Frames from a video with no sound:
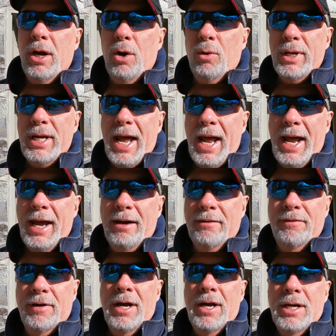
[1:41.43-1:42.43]
only
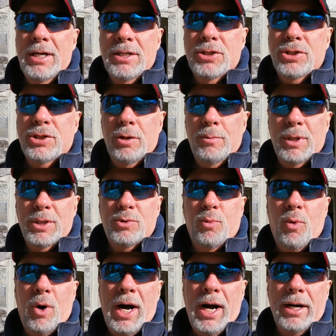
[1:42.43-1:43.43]
have so much
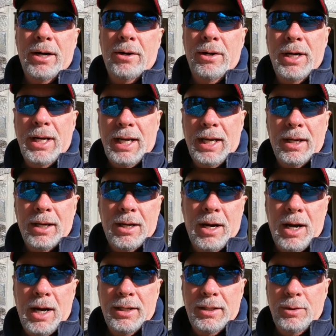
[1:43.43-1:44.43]
wire in a
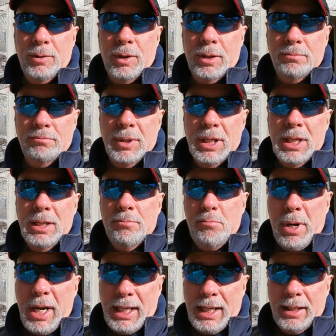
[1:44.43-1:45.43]
conduit,
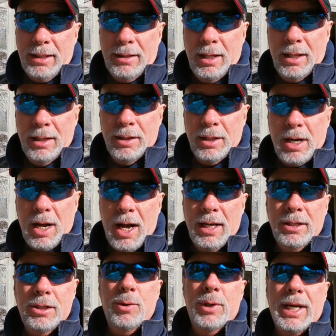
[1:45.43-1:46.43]
meaning the
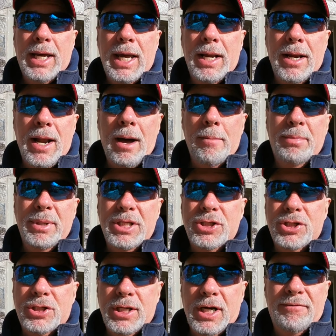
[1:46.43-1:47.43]
conduit cannot be
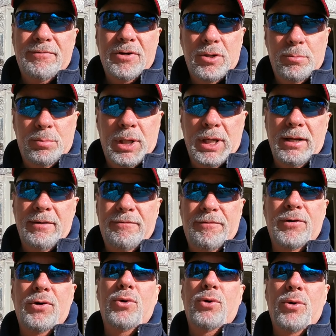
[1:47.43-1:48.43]
stuffed completely
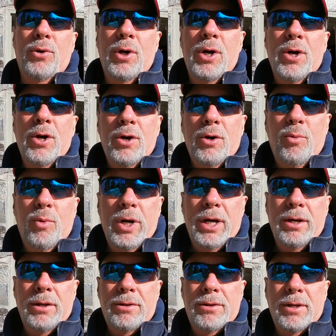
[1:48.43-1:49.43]
full
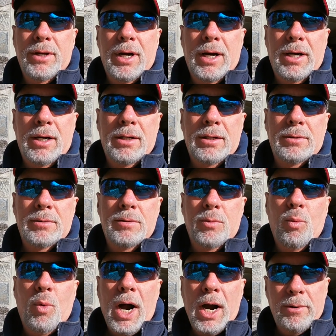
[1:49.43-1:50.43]
with
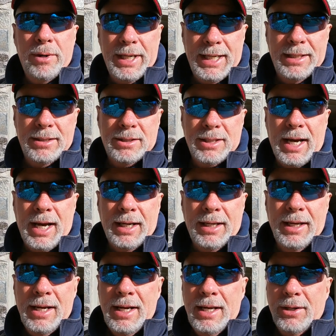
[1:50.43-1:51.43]
wiring
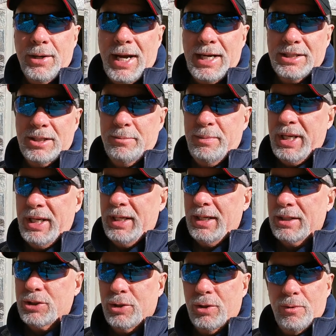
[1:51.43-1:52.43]
inside. There has to
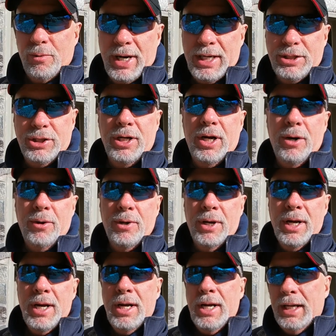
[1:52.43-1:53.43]
be a certain ratio.
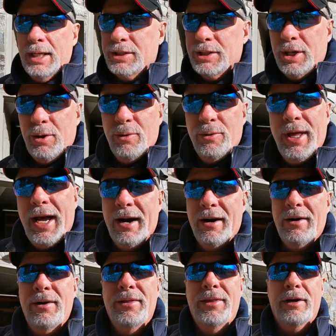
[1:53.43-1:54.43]
And so
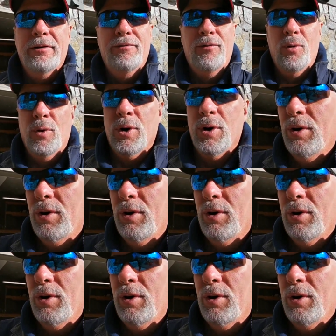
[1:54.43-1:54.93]
therefore,